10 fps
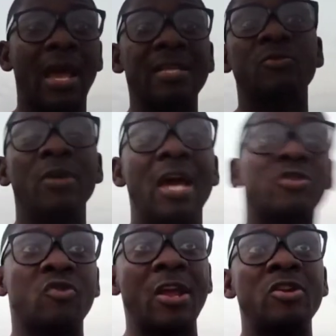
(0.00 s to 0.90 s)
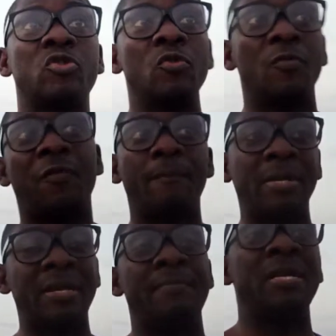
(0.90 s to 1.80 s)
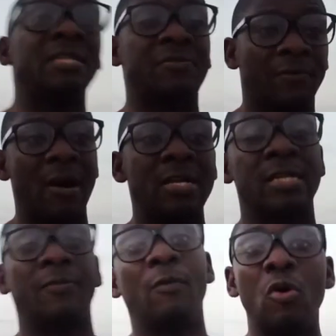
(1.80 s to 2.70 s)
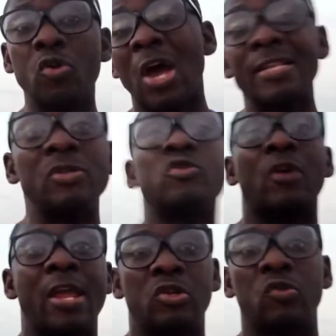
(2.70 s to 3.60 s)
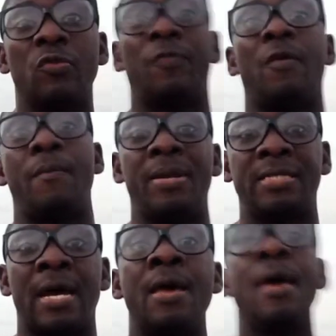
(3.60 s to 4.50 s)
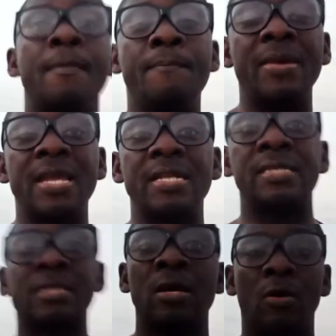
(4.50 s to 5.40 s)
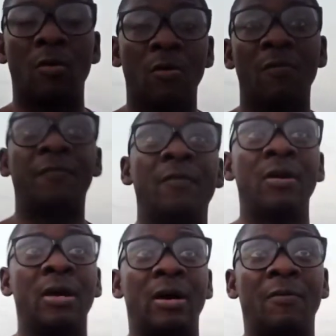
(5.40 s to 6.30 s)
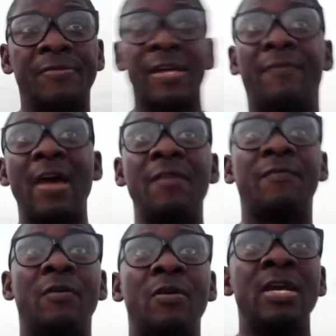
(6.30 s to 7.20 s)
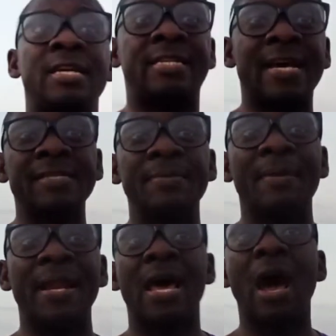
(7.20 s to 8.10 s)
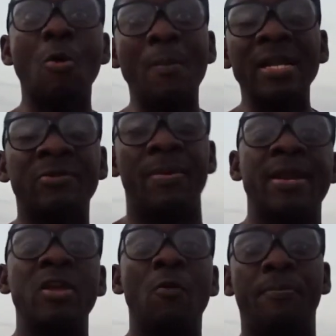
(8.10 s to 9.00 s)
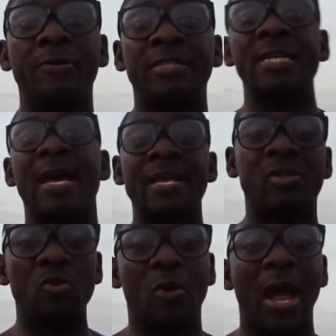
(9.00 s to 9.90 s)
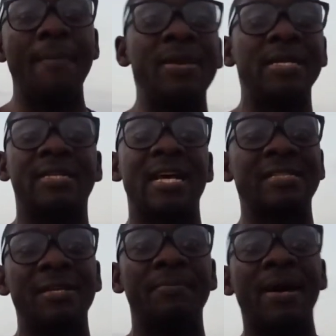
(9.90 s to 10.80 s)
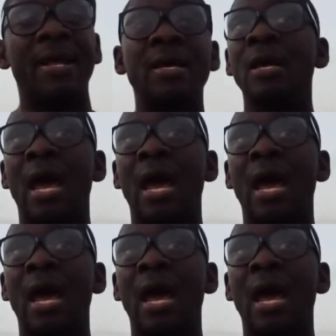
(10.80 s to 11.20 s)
As we are trying to look for better means for ourselves, or as you're trying to look for a better means of survival. It doesn't matter how much money you put in as you're coming, it doesn't matter.